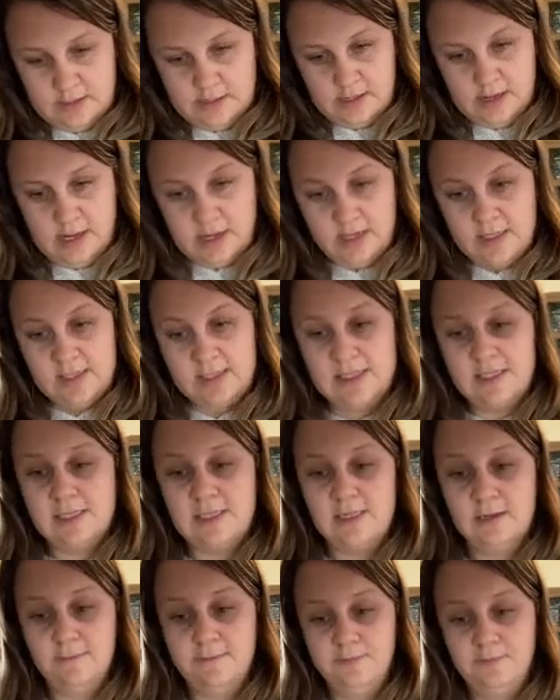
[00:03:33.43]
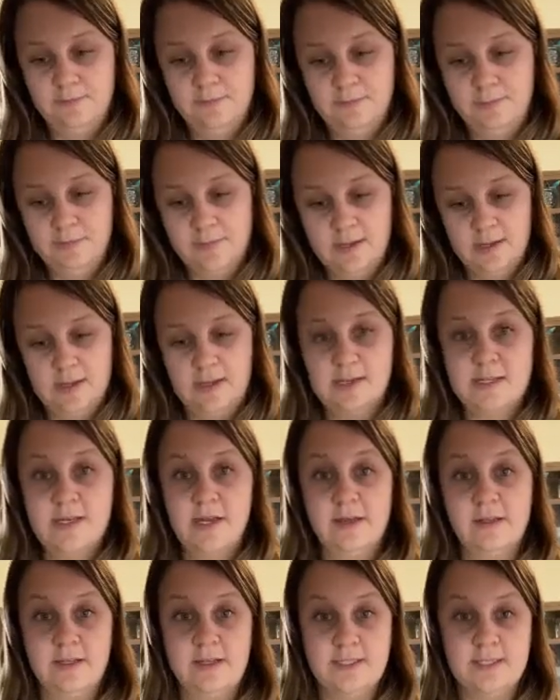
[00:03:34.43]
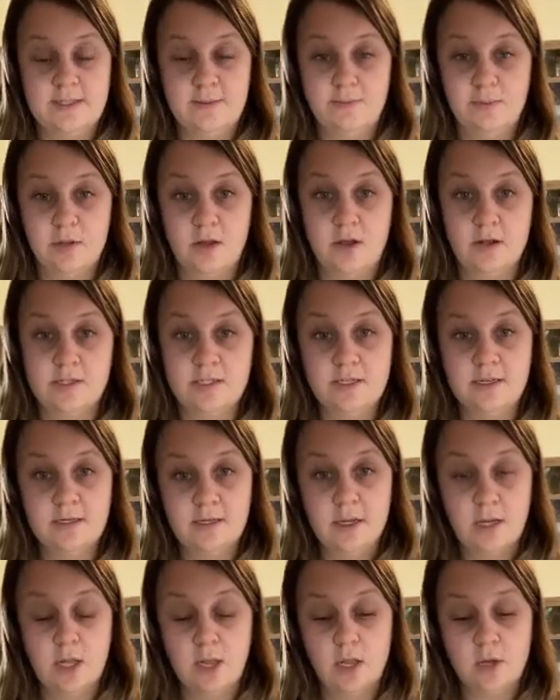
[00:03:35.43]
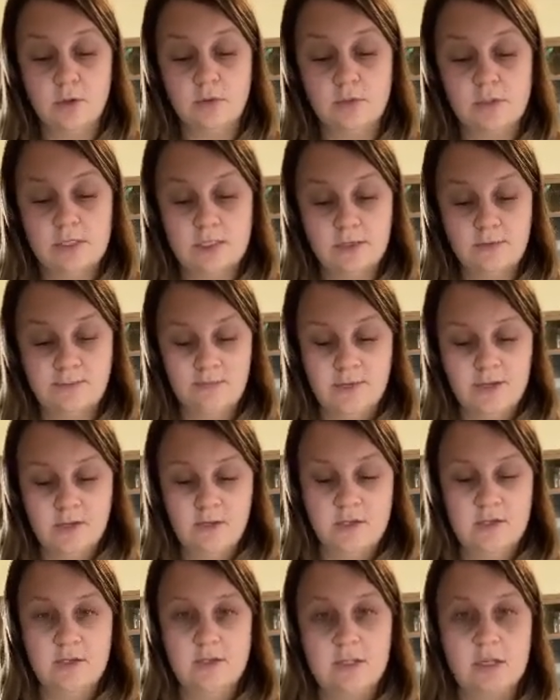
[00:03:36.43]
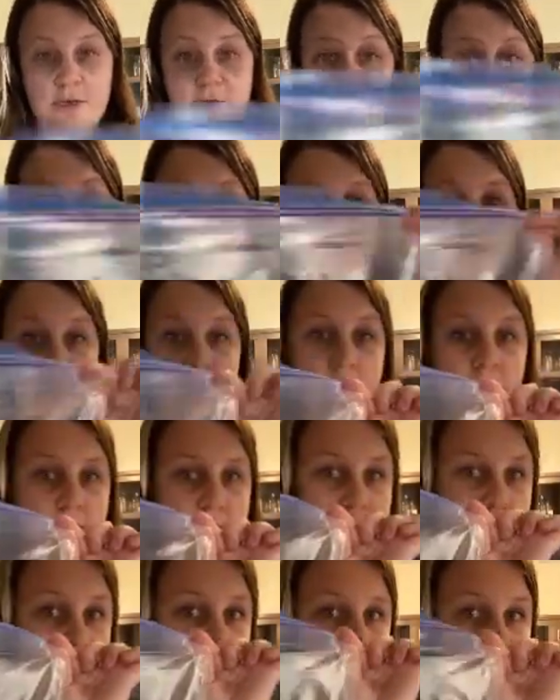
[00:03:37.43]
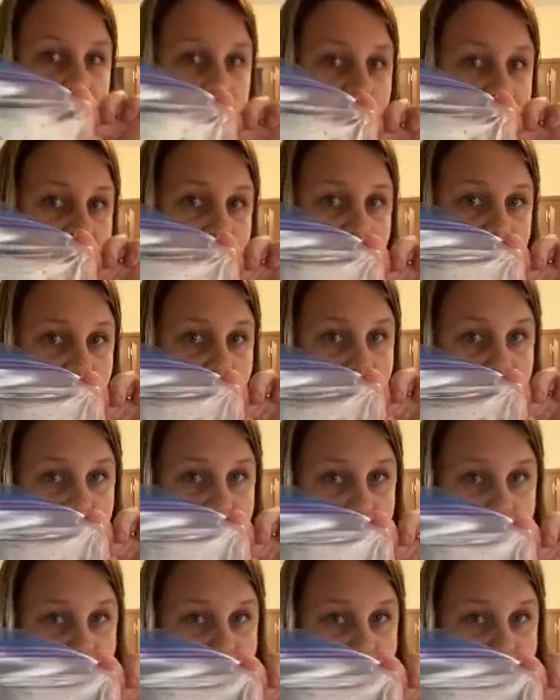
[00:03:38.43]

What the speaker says: nice and tightly Ziplocked closed. So it should look something like this.